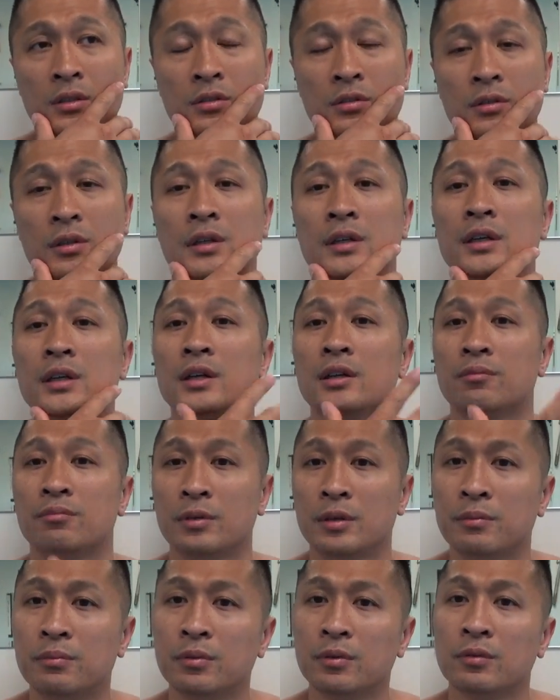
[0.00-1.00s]
you to hit
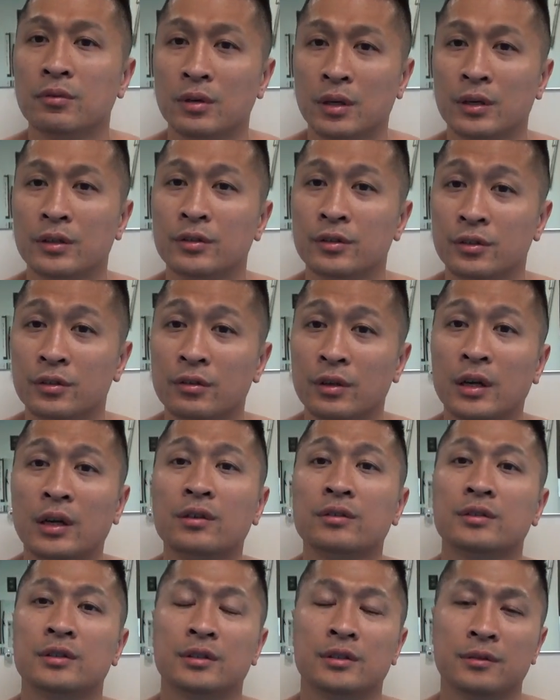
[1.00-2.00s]
people while they're
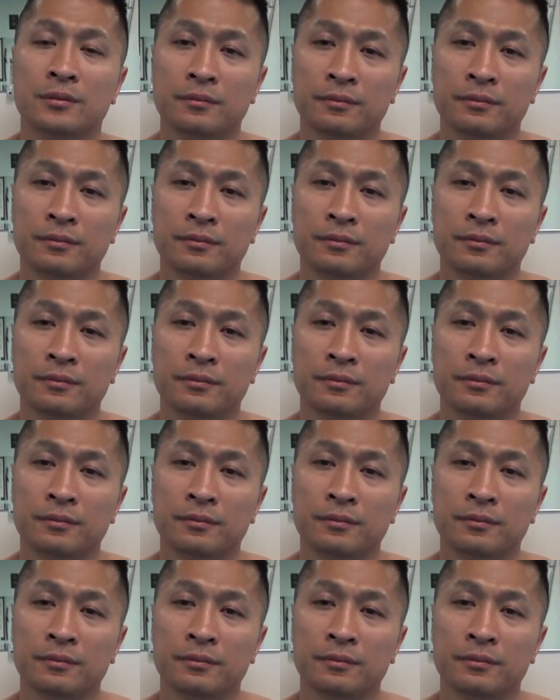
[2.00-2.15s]
grounded.